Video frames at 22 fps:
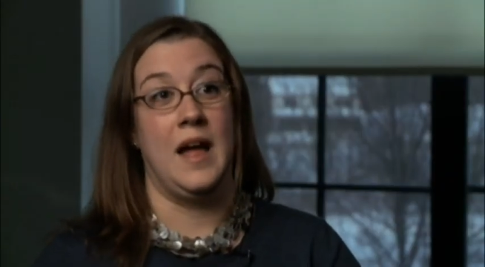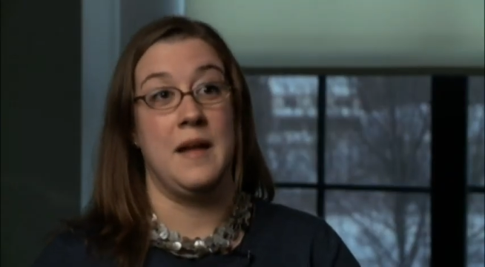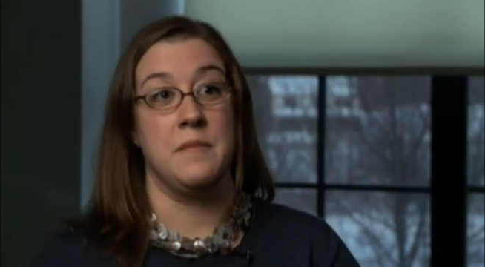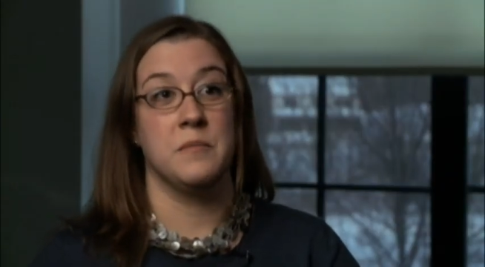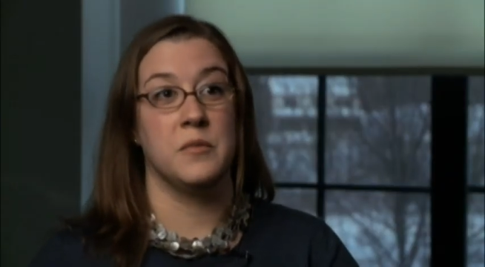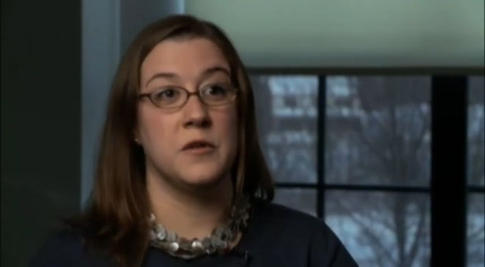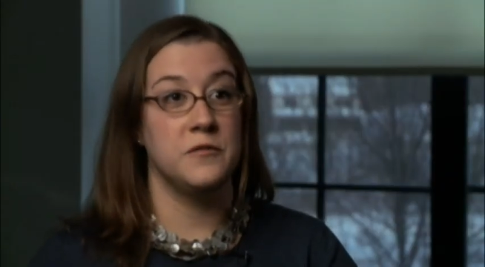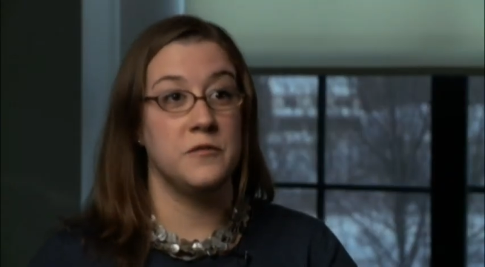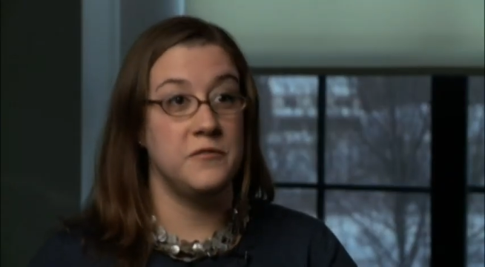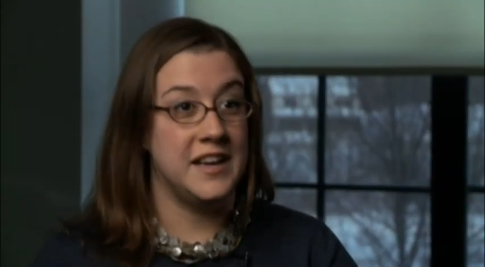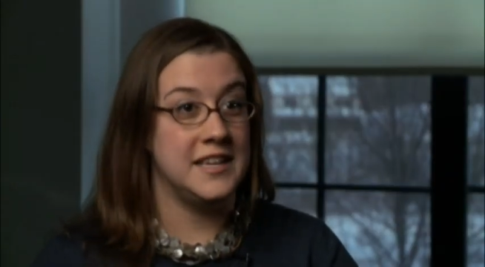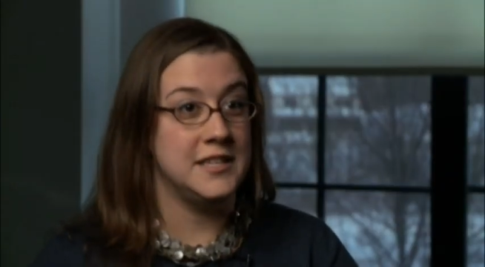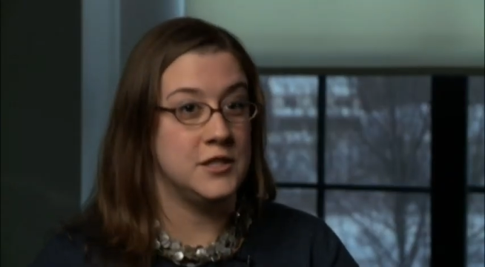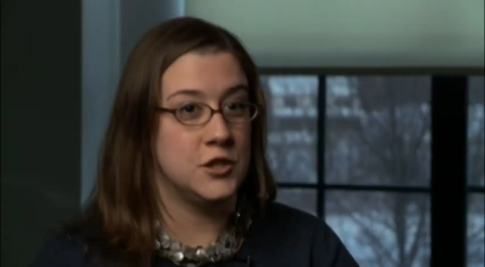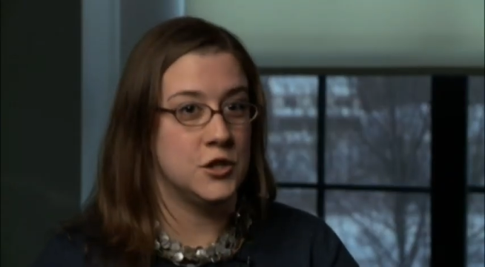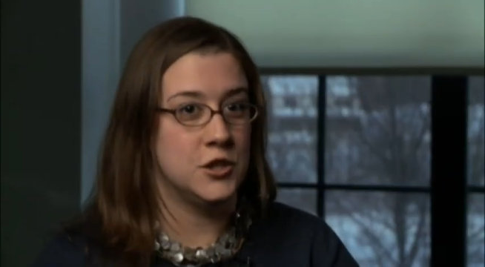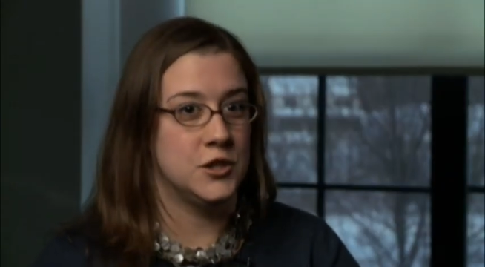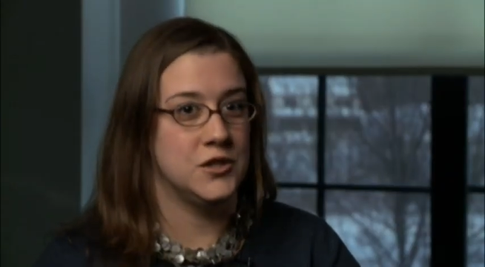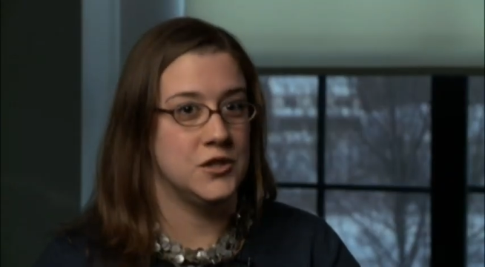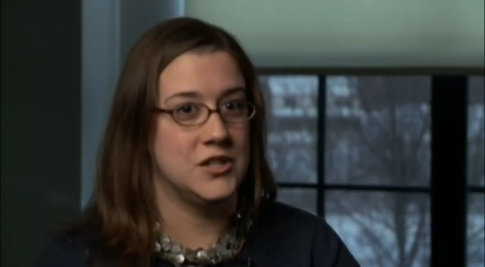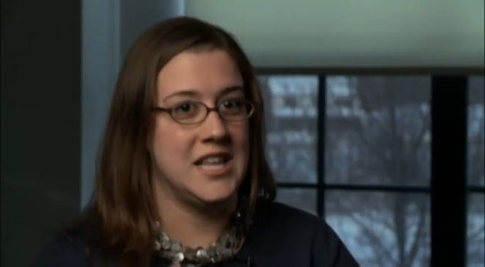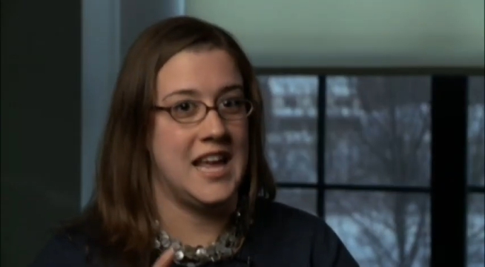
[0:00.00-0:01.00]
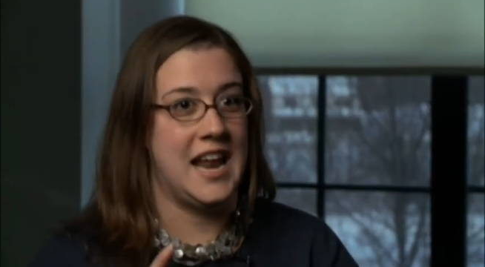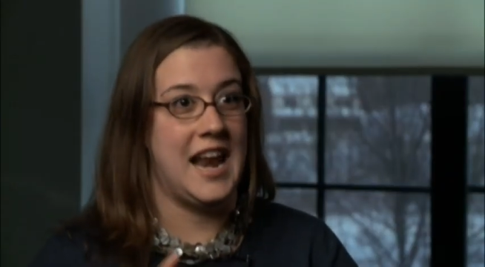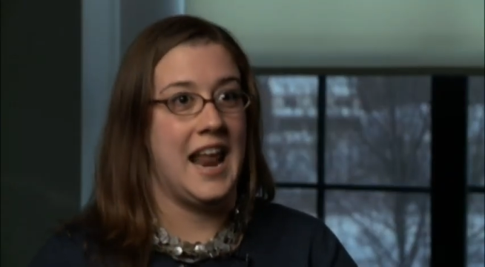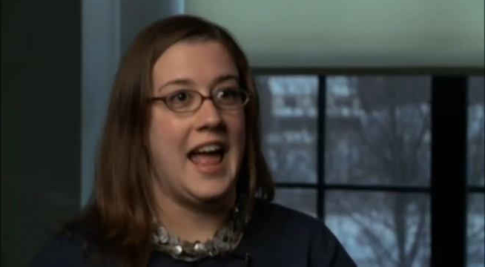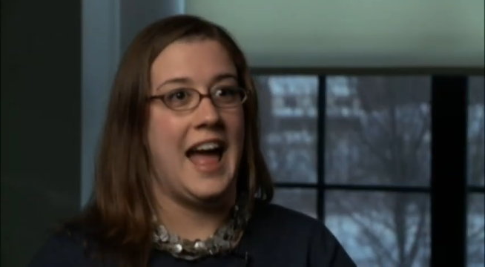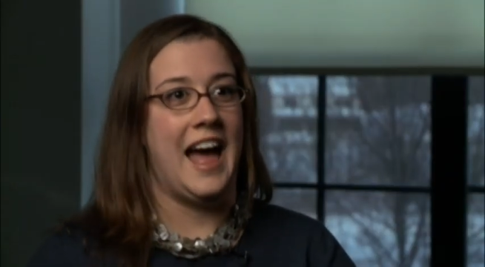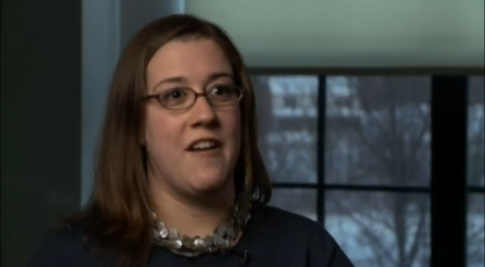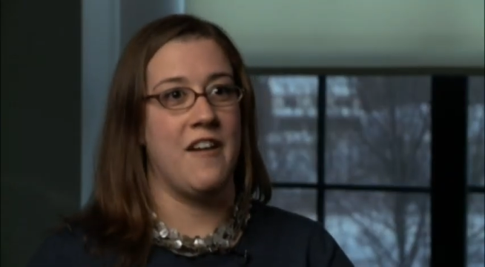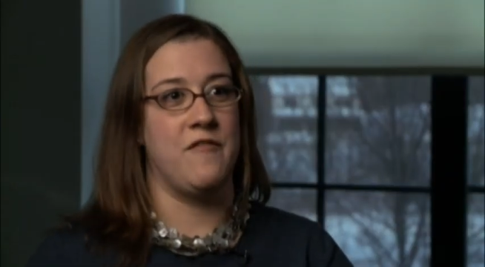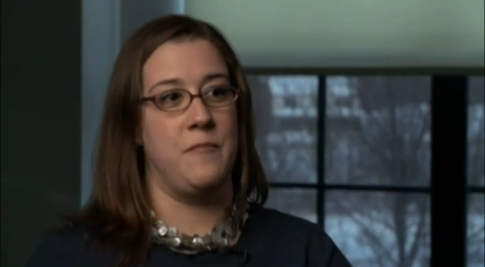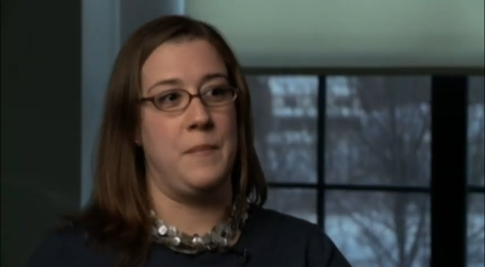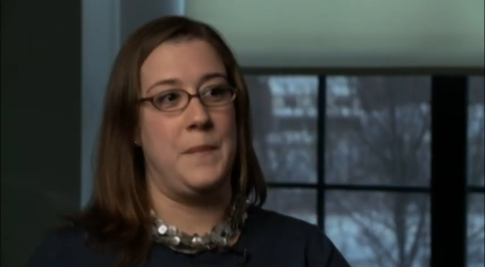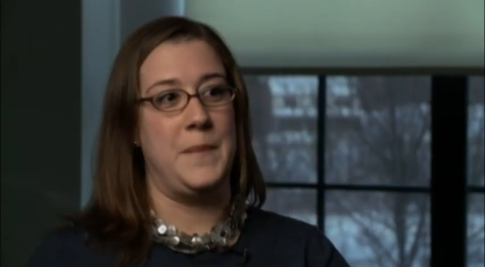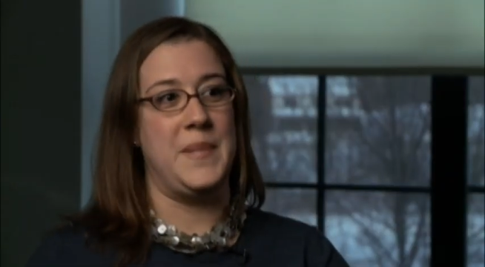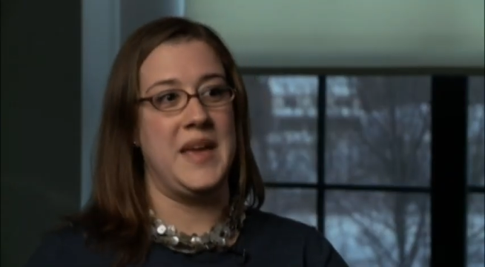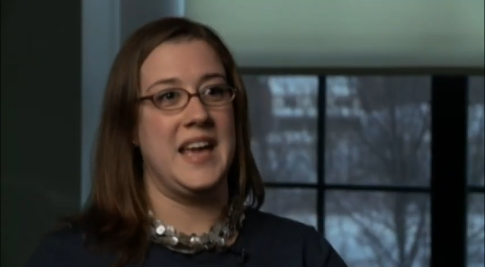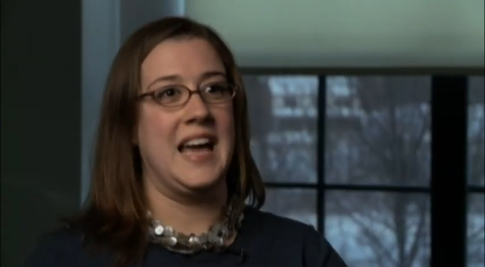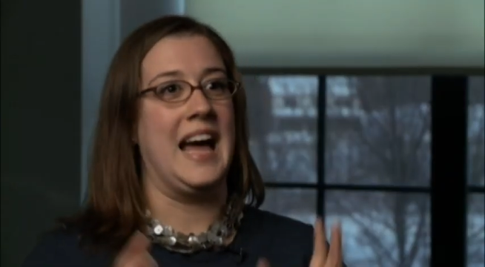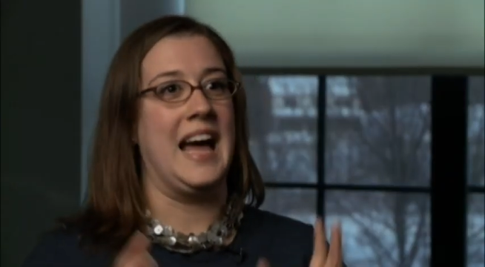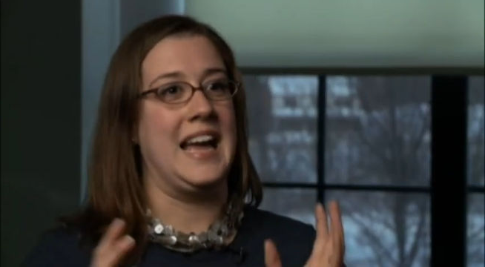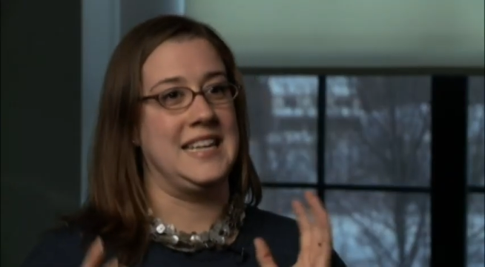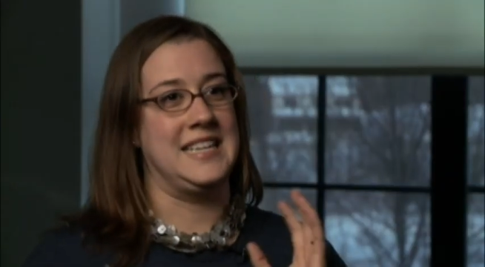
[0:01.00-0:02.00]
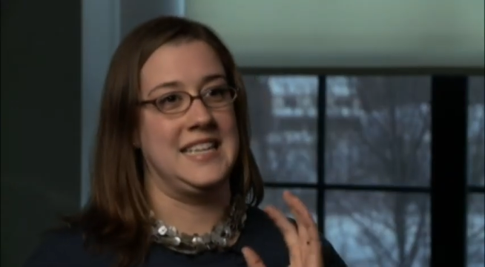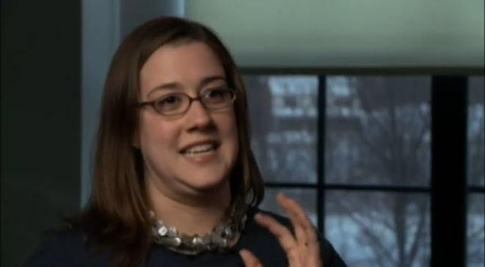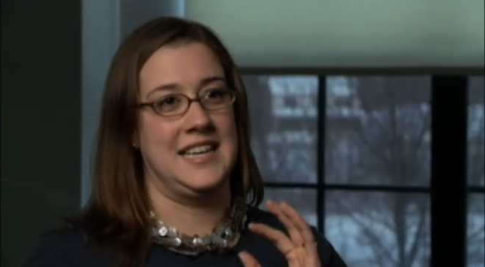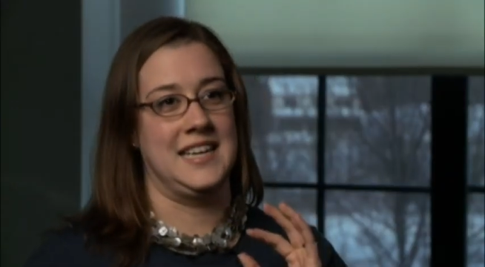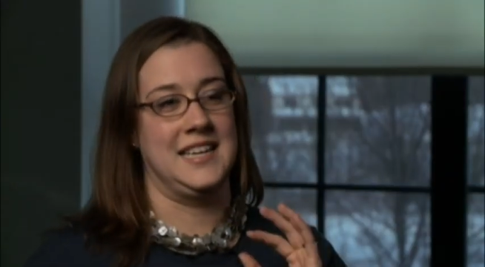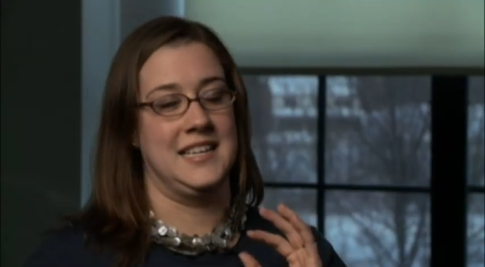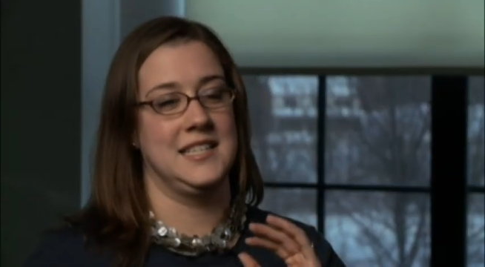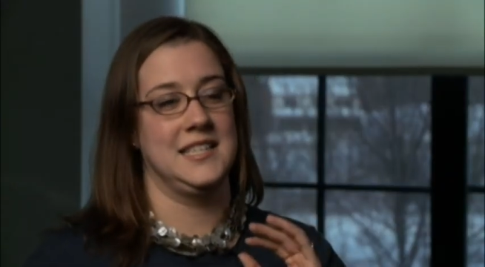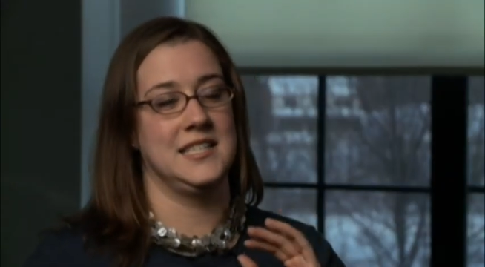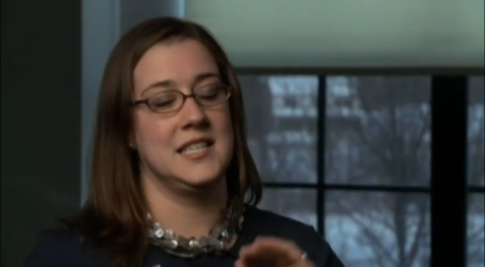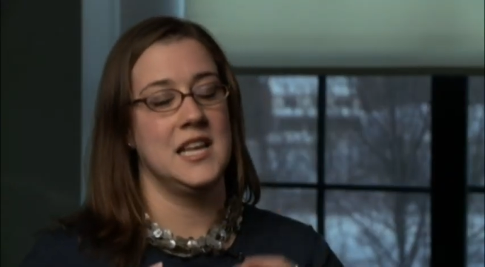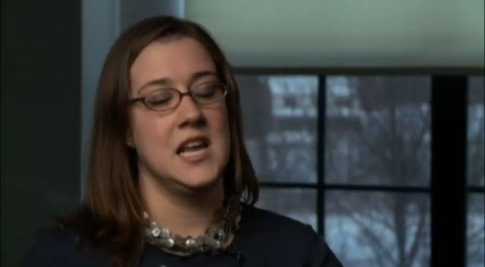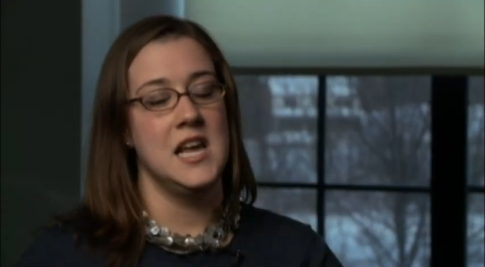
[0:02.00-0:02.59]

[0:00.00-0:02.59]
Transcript: and professors that have big ideas.